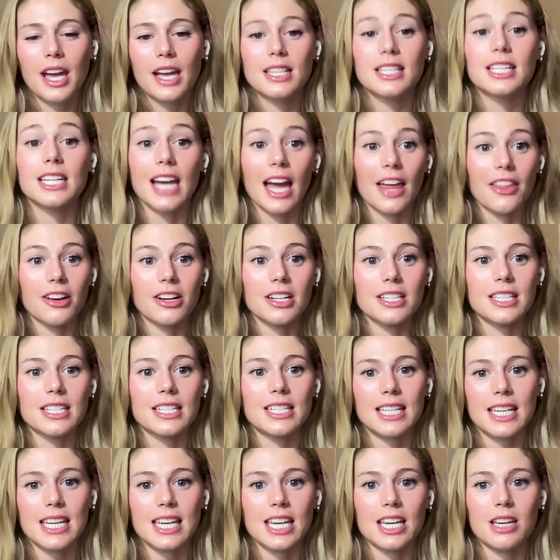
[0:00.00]
together as a
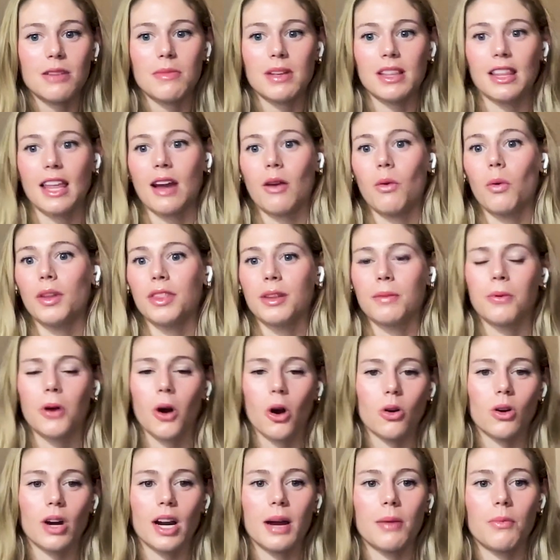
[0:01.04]
team and like what the
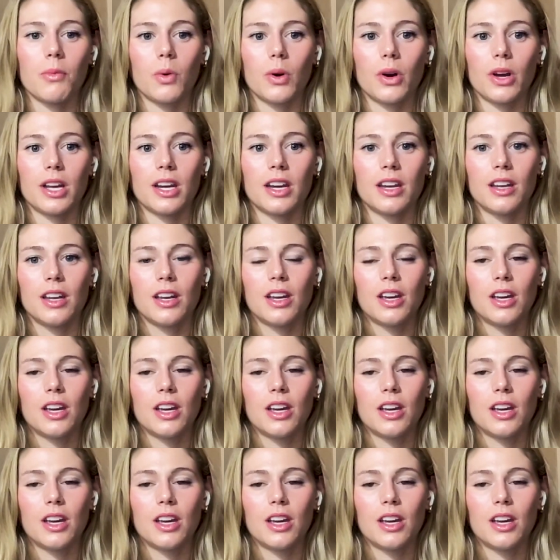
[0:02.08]
program would